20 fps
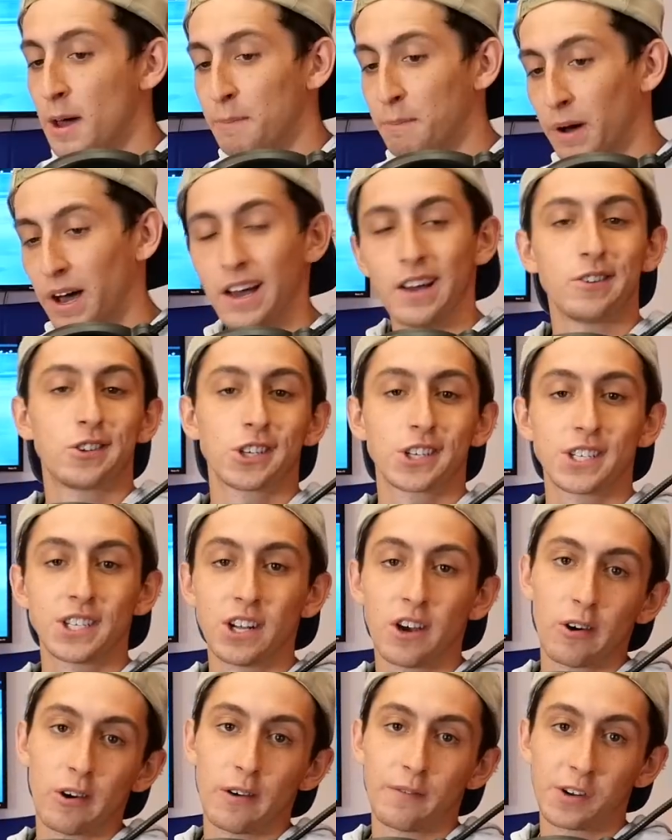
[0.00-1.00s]
But just
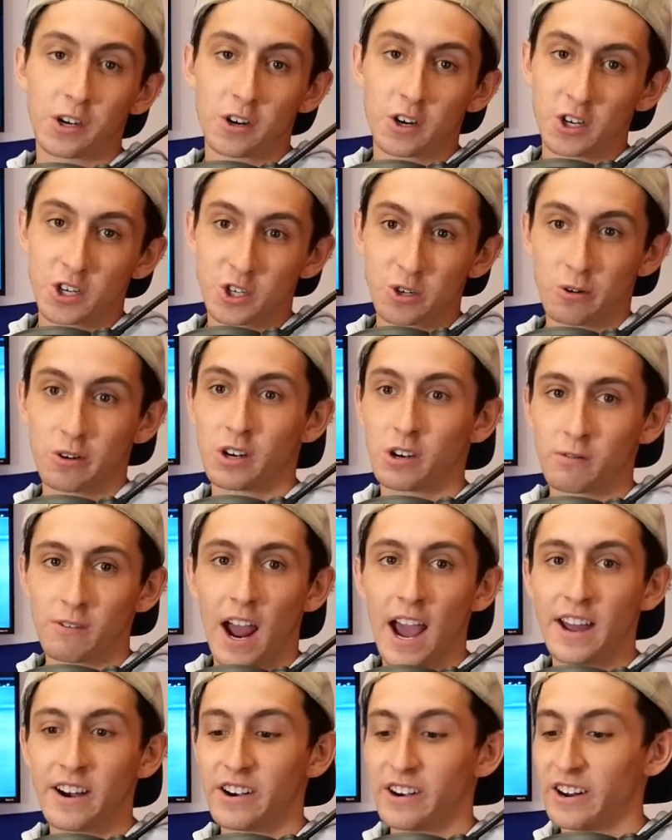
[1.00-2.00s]
know if you're a shorter
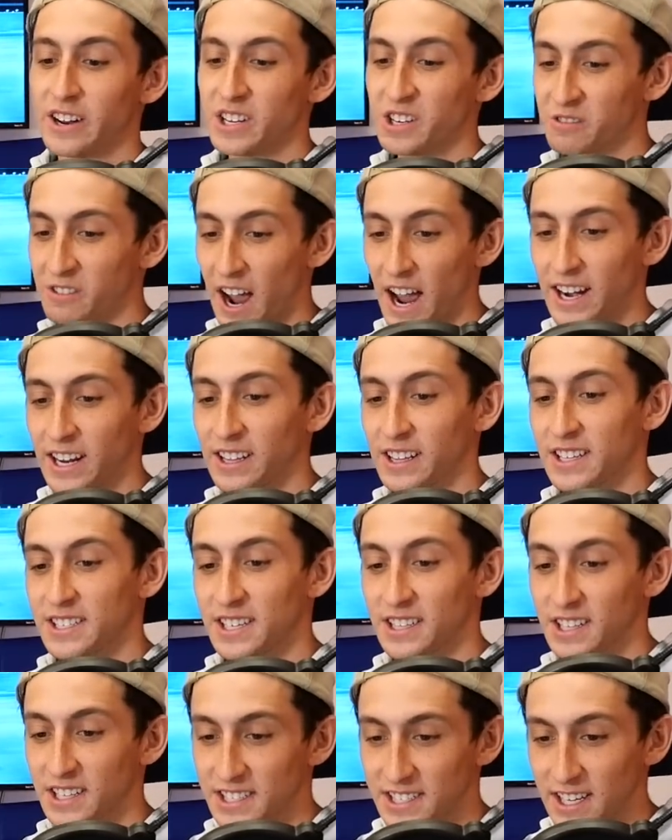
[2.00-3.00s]
rider and you're riding
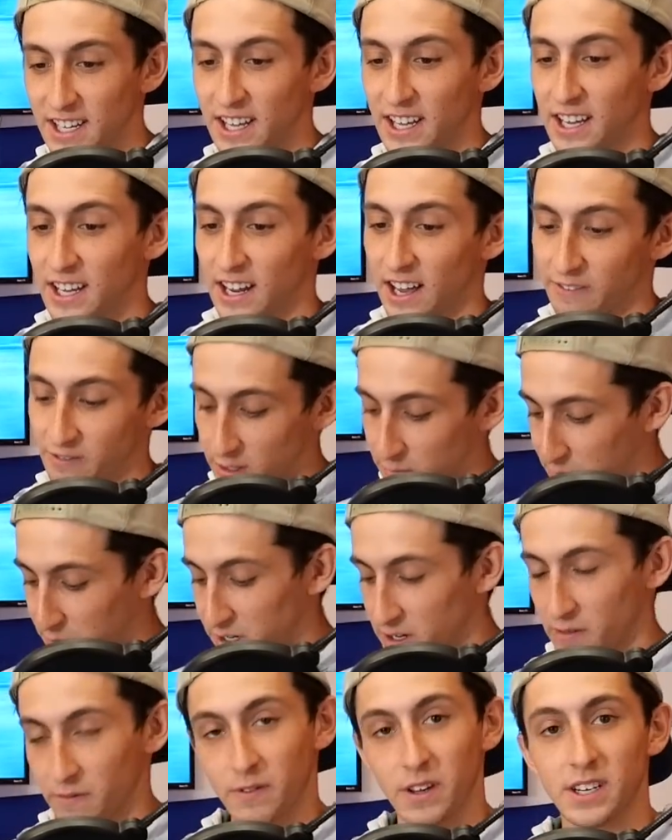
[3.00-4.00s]
this in the city and have to
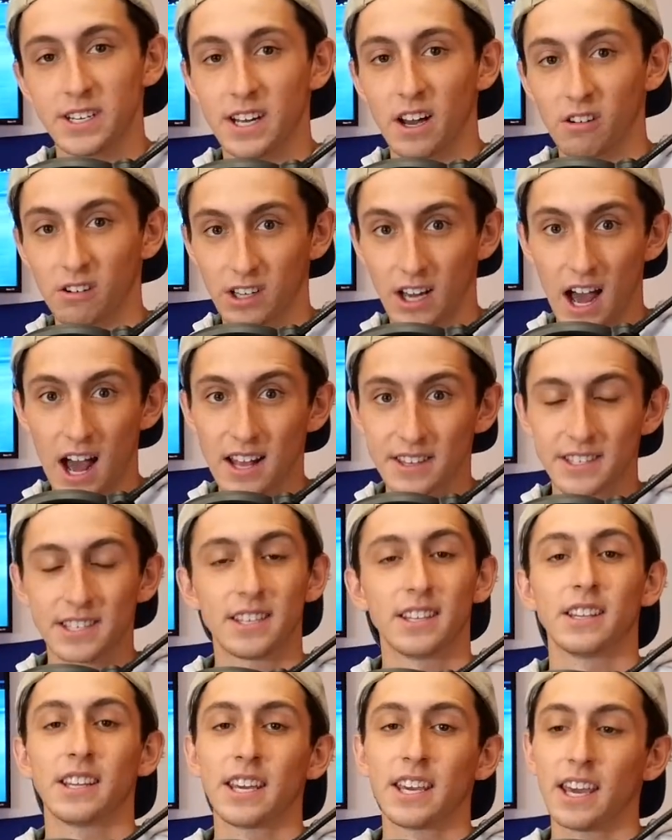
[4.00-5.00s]
put your feet out
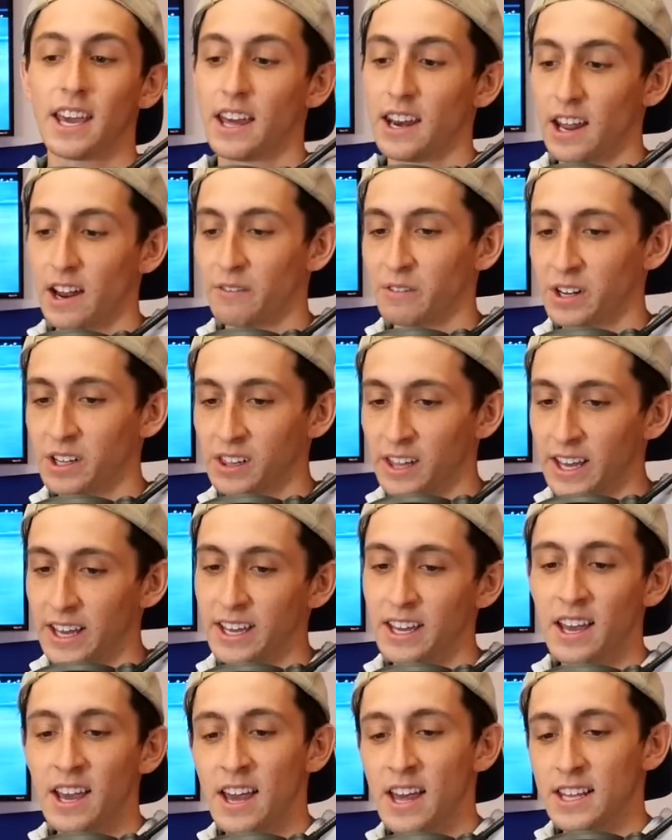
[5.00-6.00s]
constantly at every
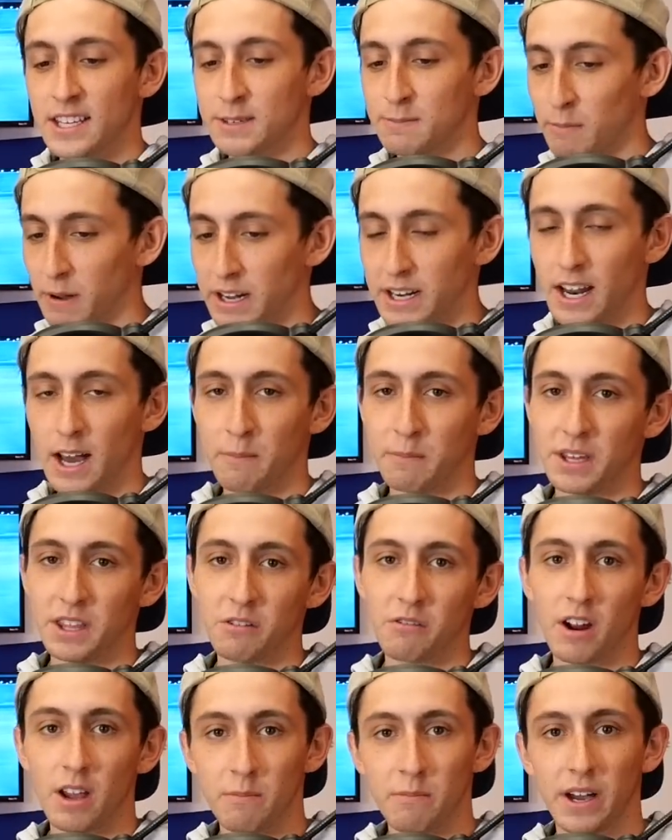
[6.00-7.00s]
light, this might not be
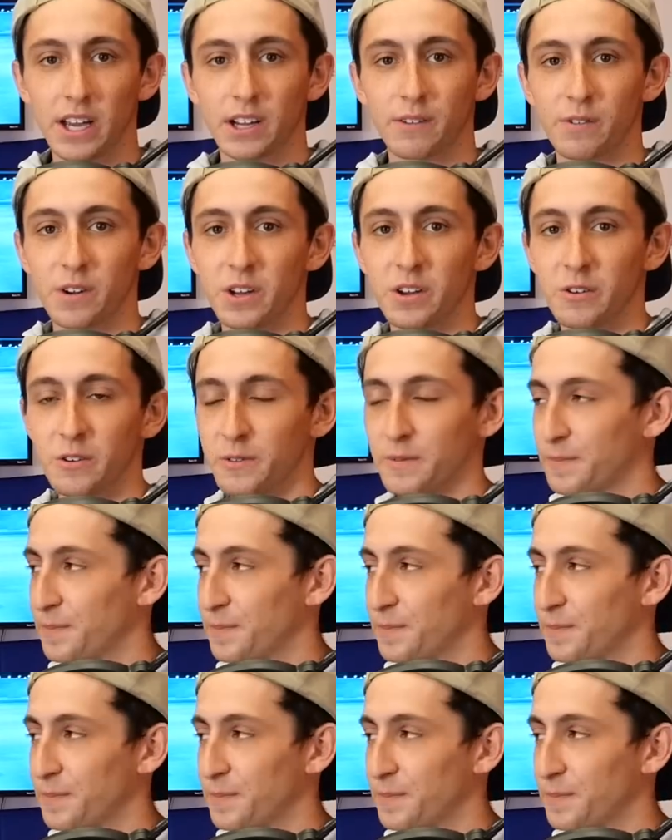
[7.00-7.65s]
the right bike for you.